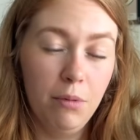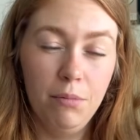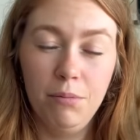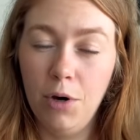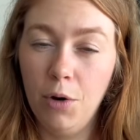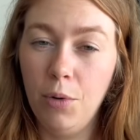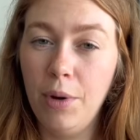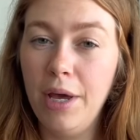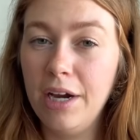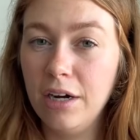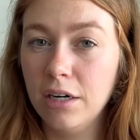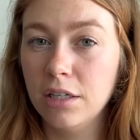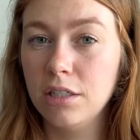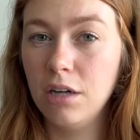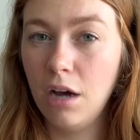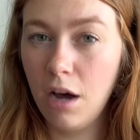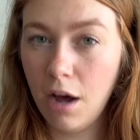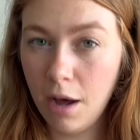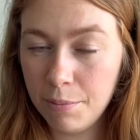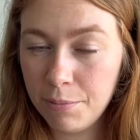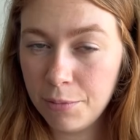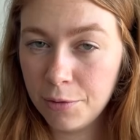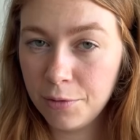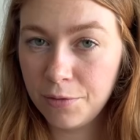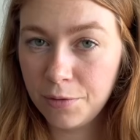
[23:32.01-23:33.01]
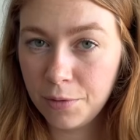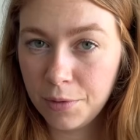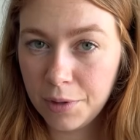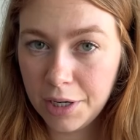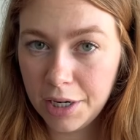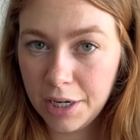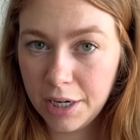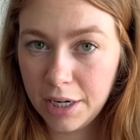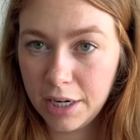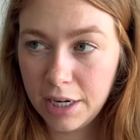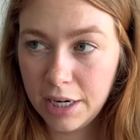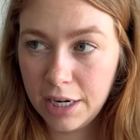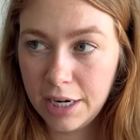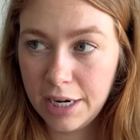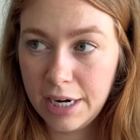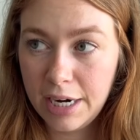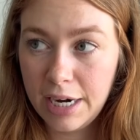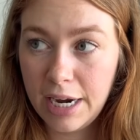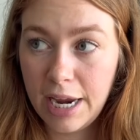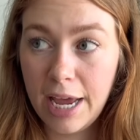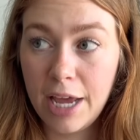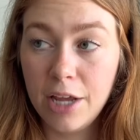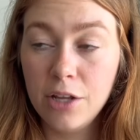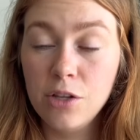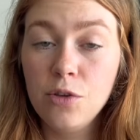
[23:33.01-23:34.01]
mohair top before
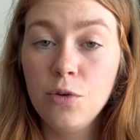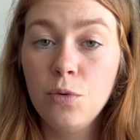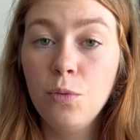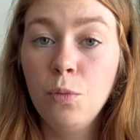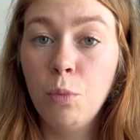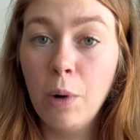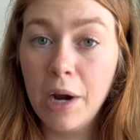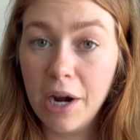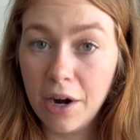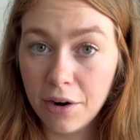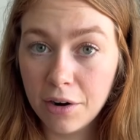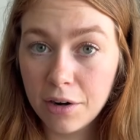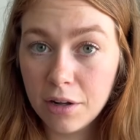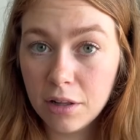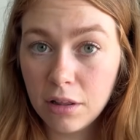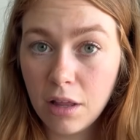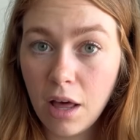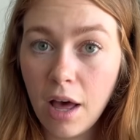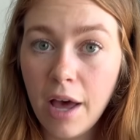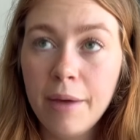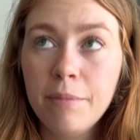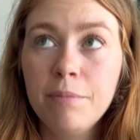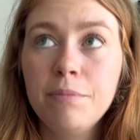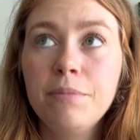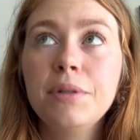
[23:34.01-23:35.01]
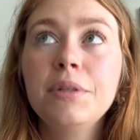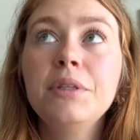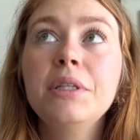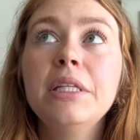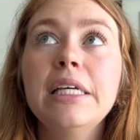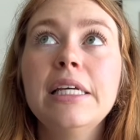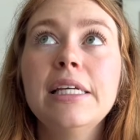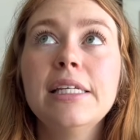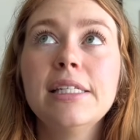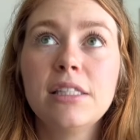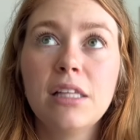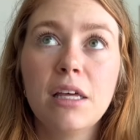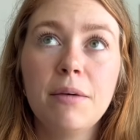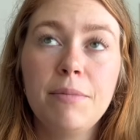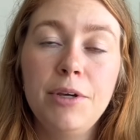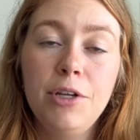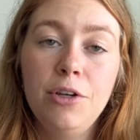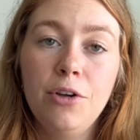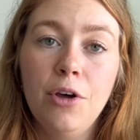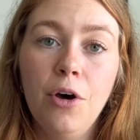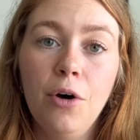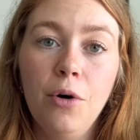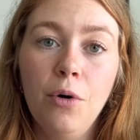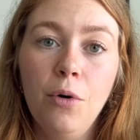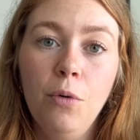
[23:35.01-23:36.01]
and you wear it a lot, please let me
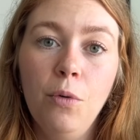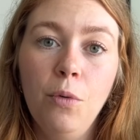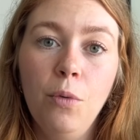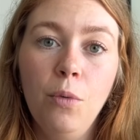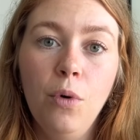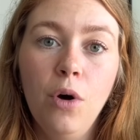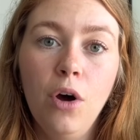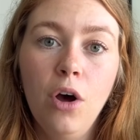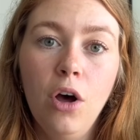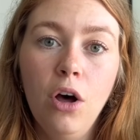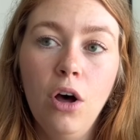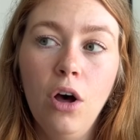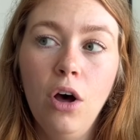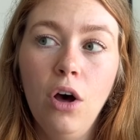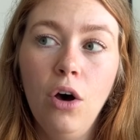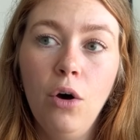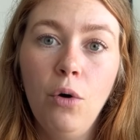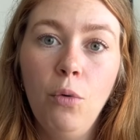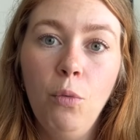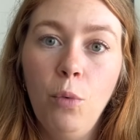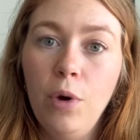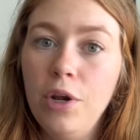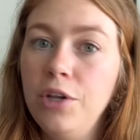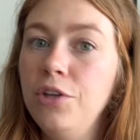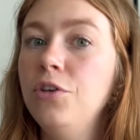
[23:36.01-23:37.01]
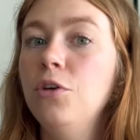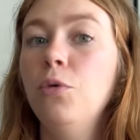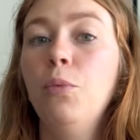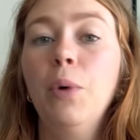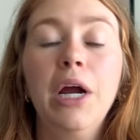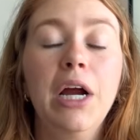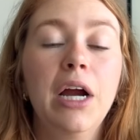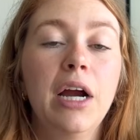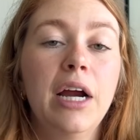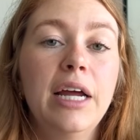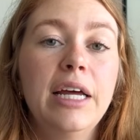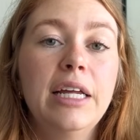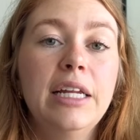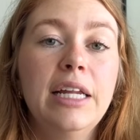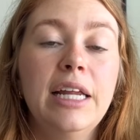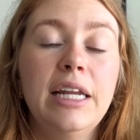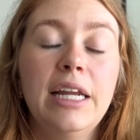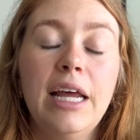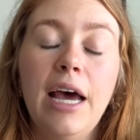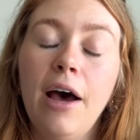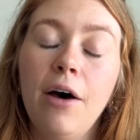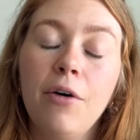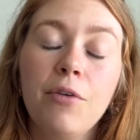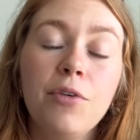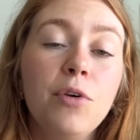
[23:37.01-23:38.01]
know when you wear it and
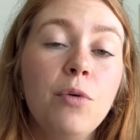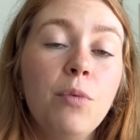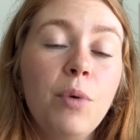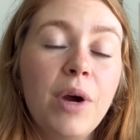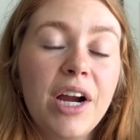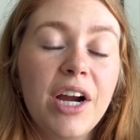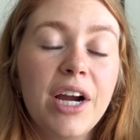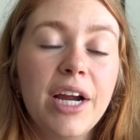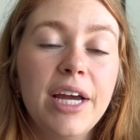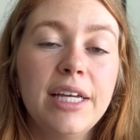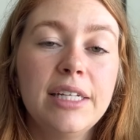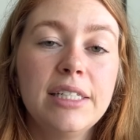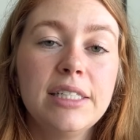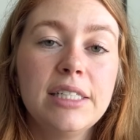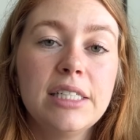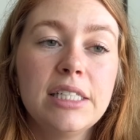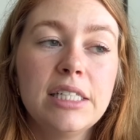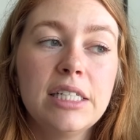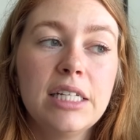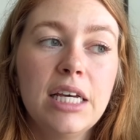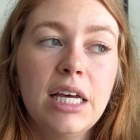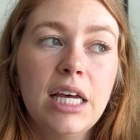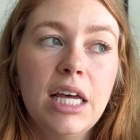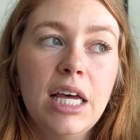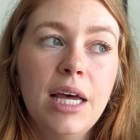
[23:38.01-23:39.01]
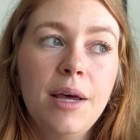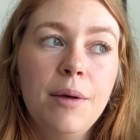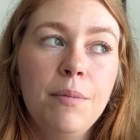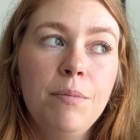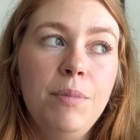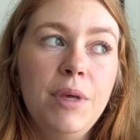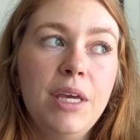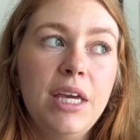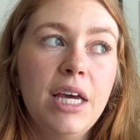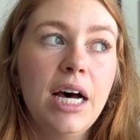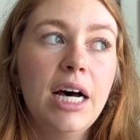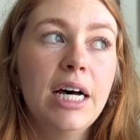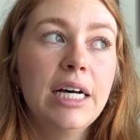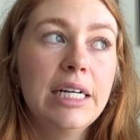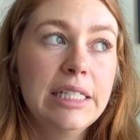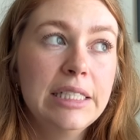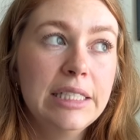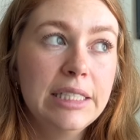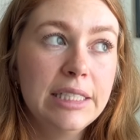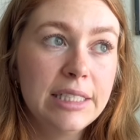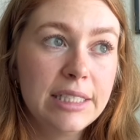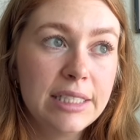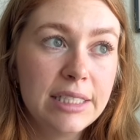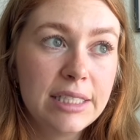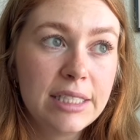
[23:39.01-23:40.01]
how you wear it,
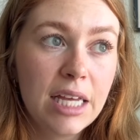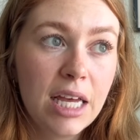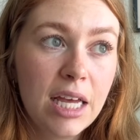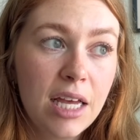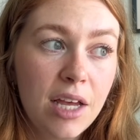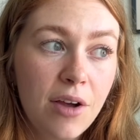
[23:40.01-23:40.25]
because